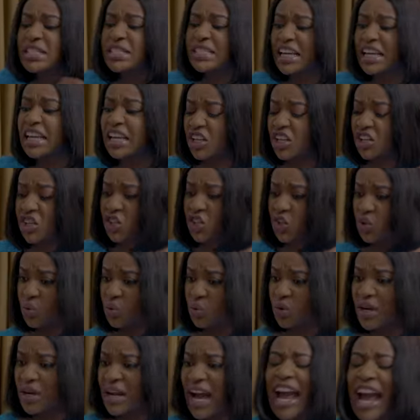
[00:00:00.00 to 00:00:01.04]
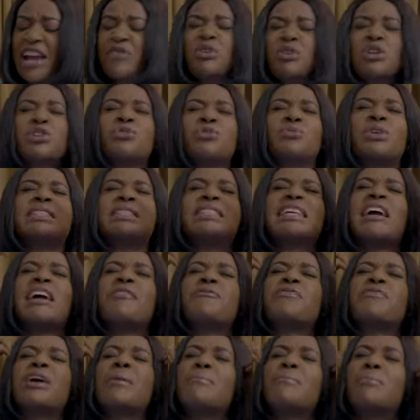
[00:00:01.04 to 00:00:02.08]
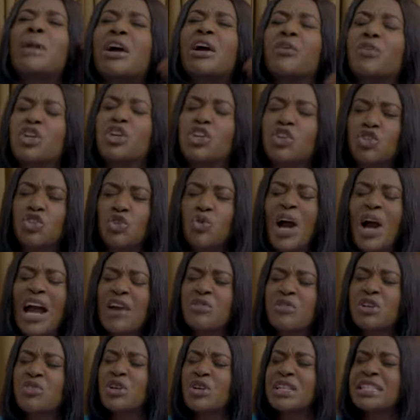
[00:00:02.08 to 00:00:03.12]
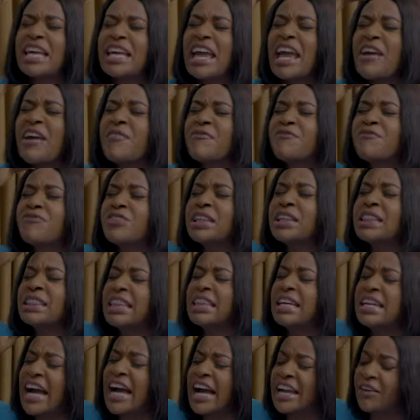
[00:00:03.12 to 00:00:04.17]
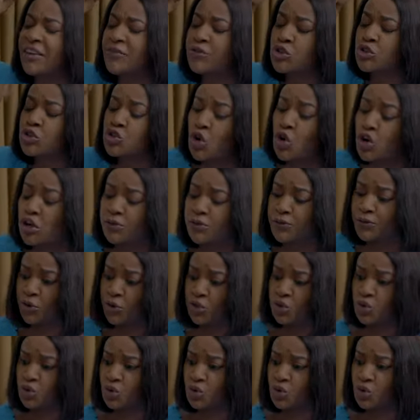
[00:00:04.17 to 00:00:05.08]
see in you? I regret ever marrying you. I regret everything I have done for